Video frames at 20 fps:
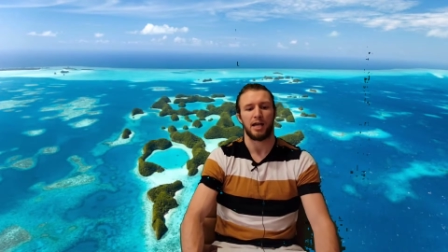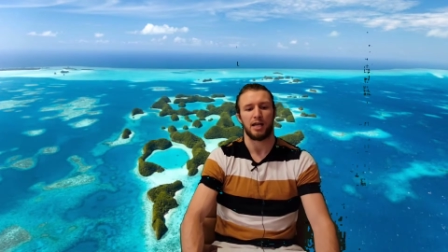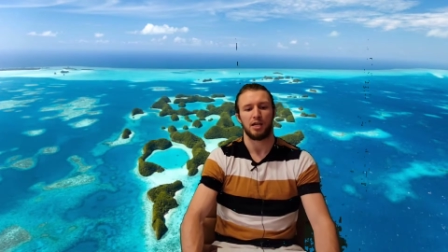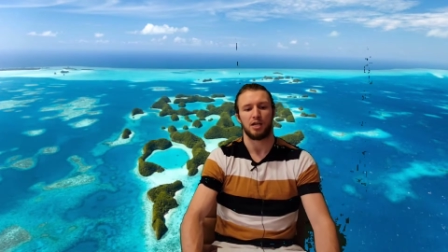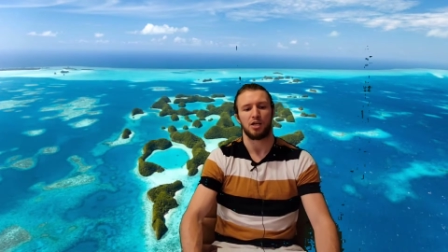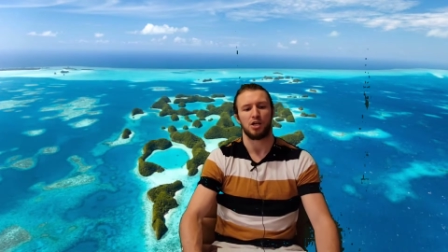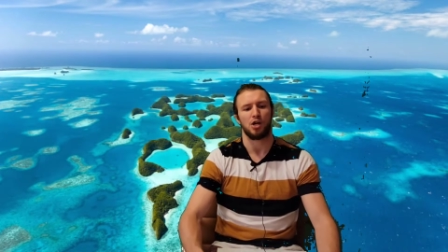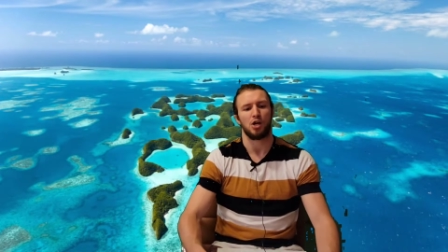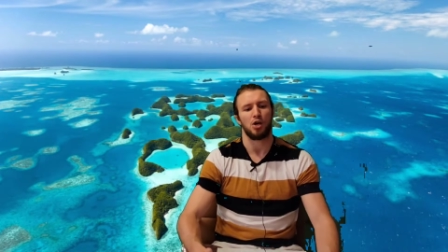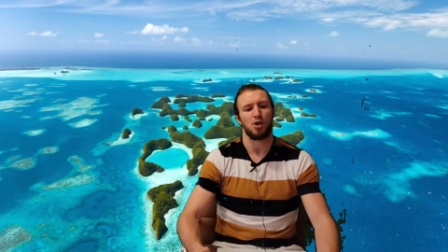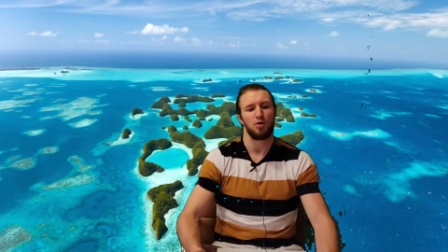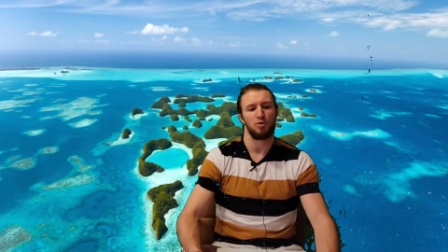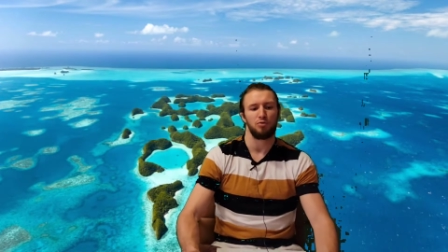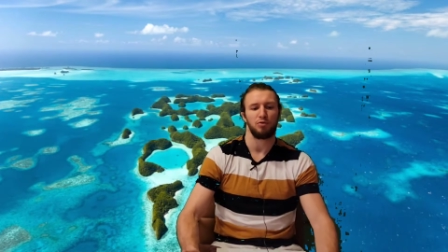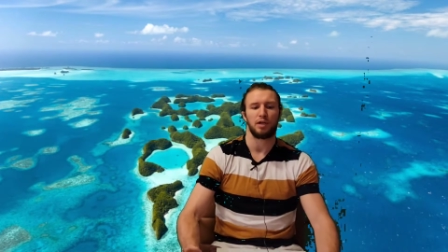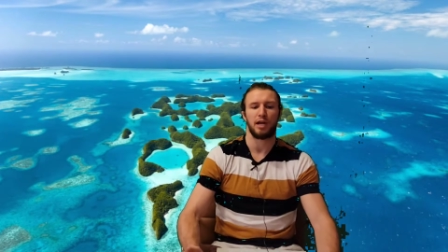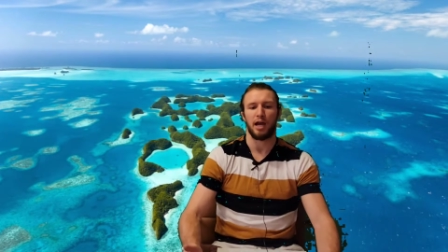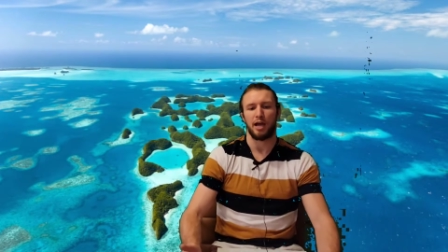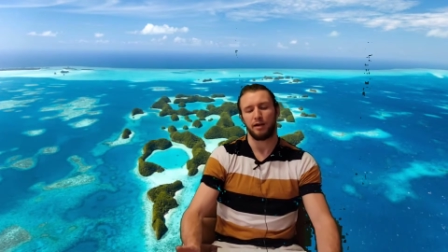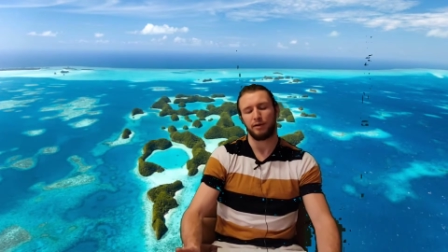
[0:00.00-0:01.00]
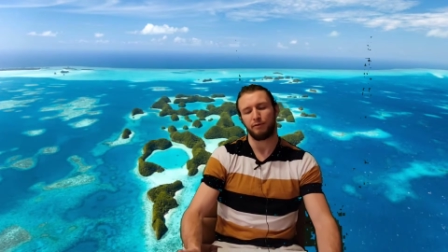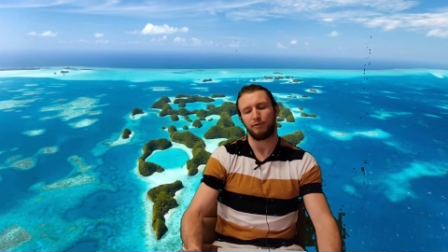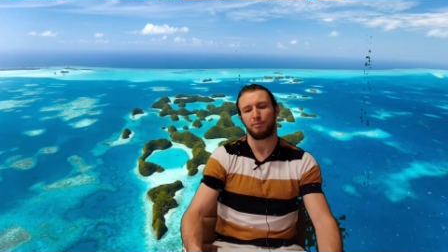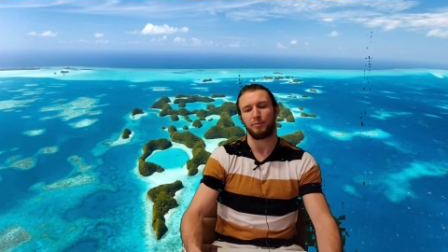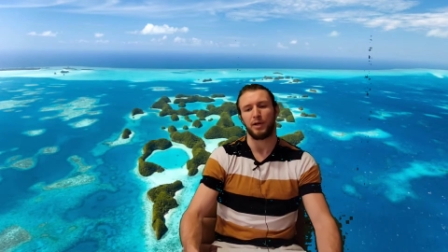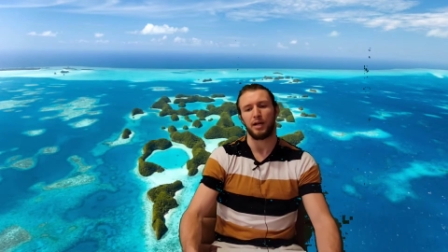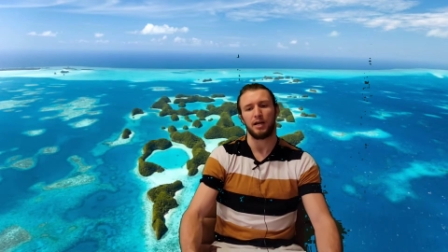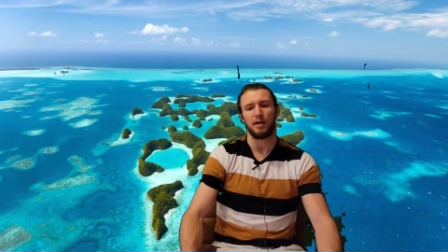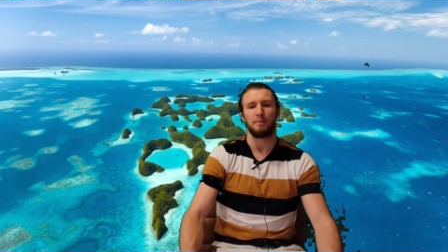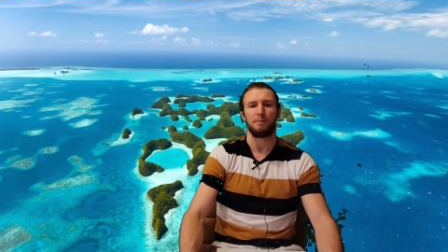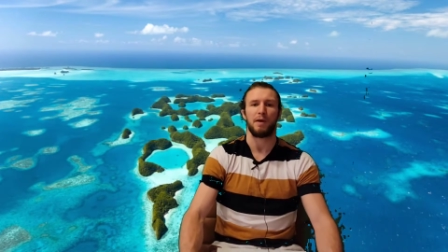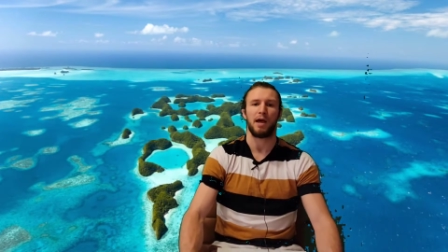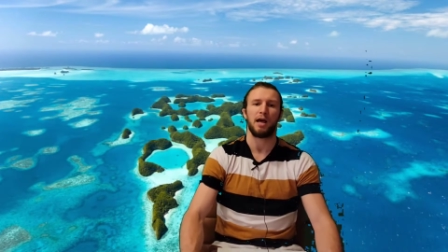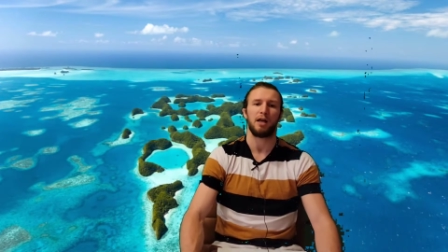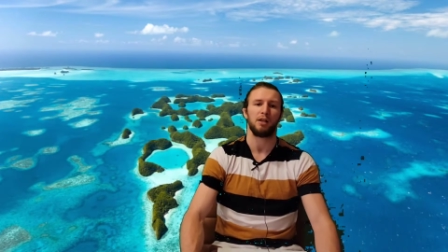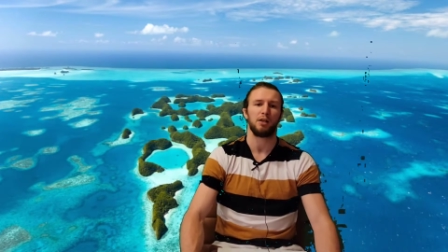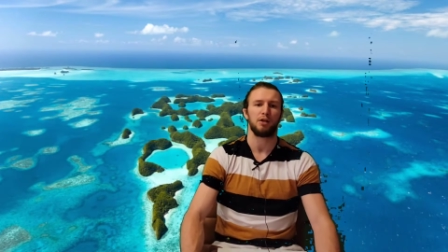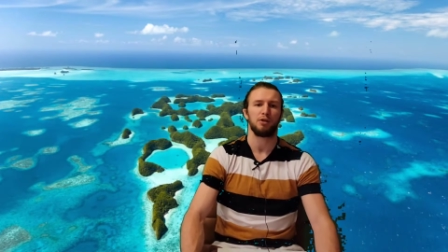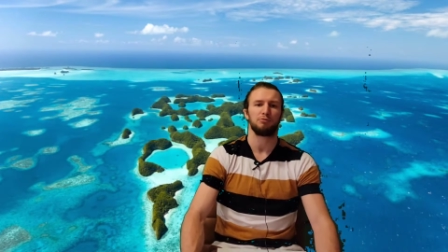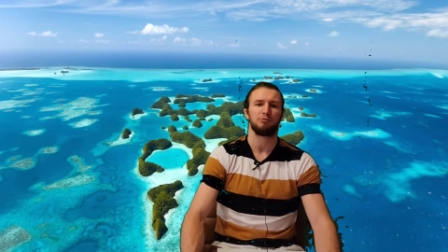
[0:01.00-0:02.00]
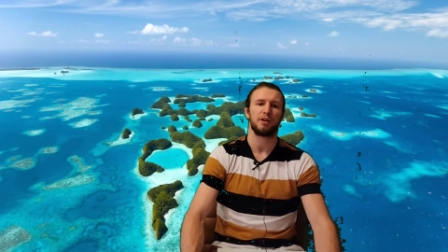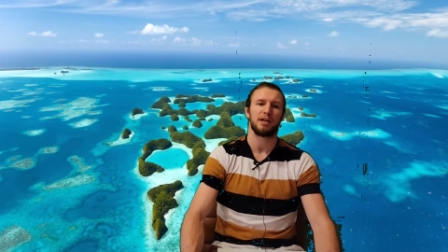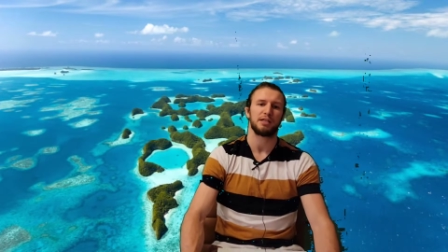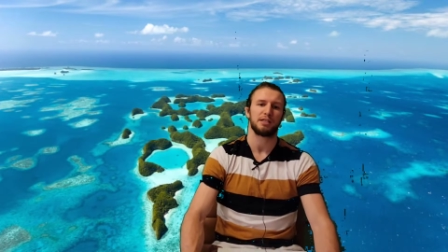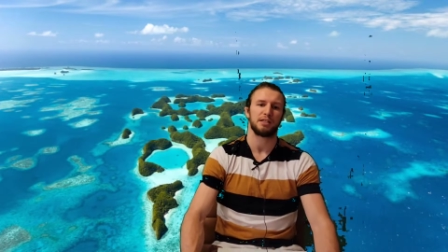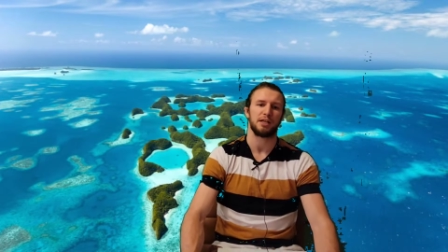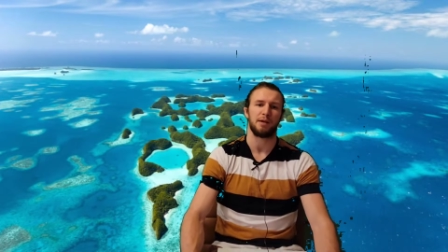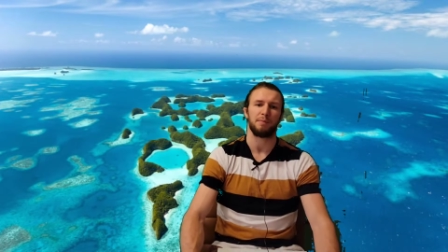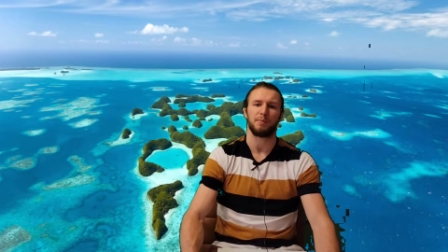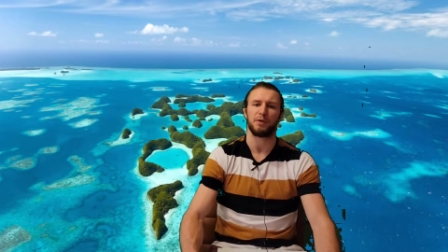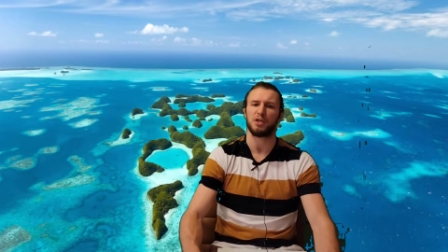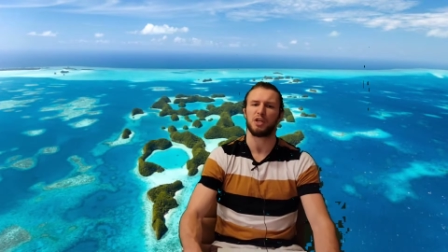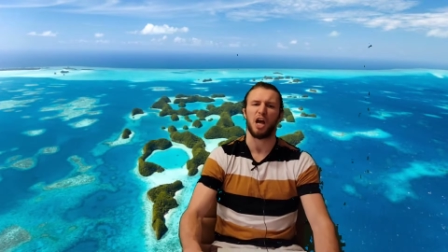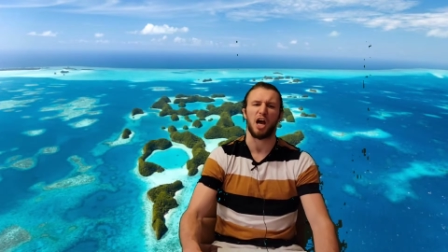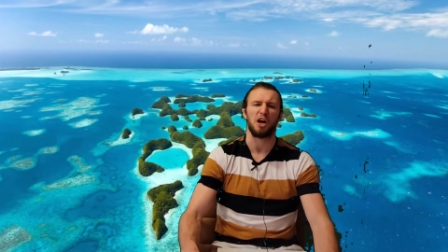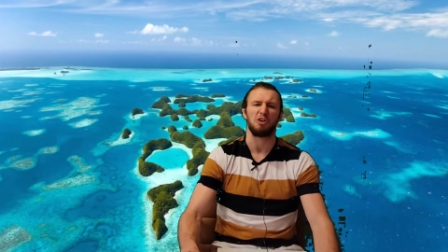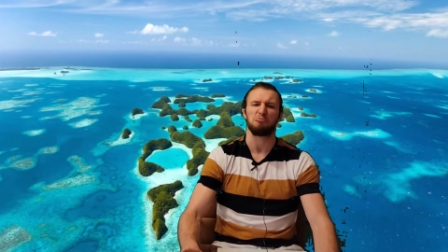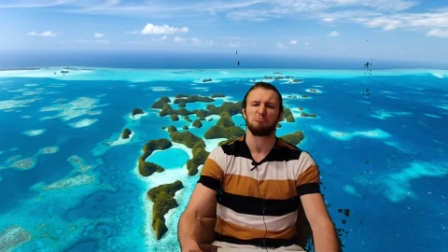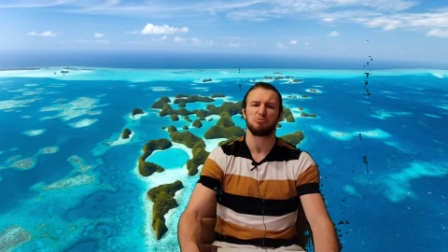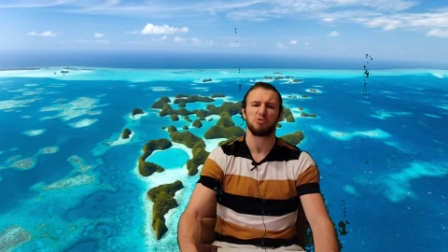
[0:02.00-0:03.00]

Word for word: you know, kind of played it mellow, risked it, but no.